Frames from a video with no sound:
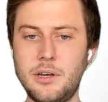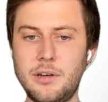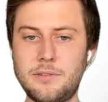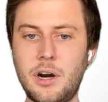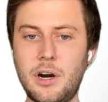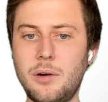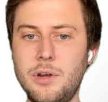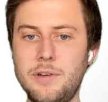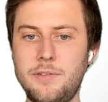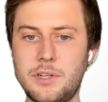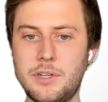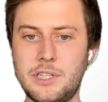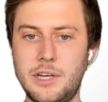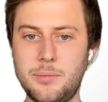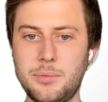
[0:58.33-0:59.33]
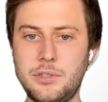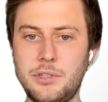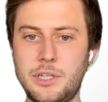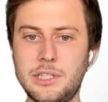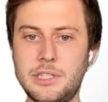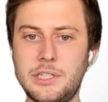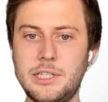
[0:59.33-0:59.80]
For heart rate, for example, you
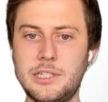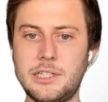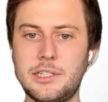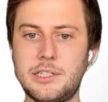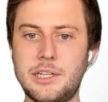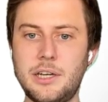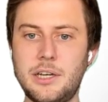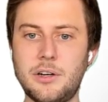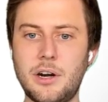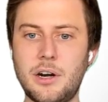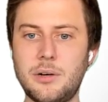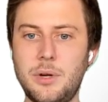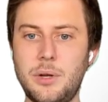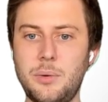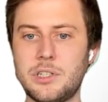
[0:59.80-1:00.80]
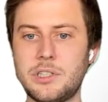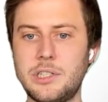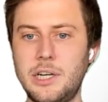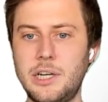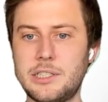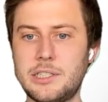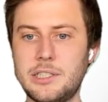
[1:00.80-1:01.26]
can see it says take your heart rate while
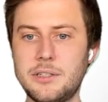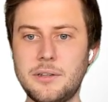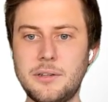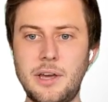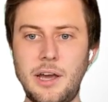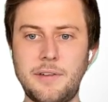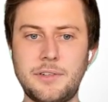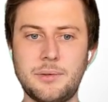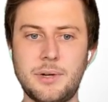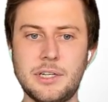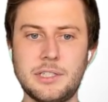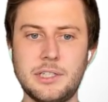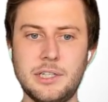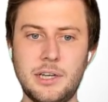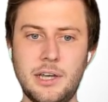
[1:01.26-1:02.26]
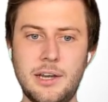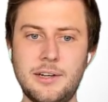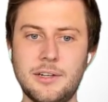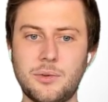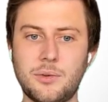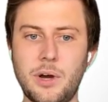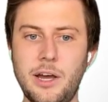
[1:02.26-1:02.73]
sitting still, after resting, and
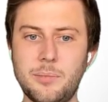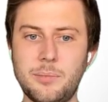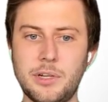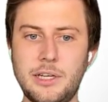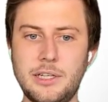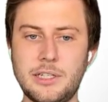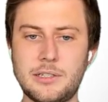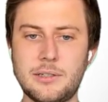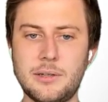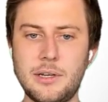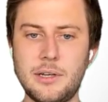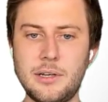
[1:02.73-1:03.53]
in a quiet place.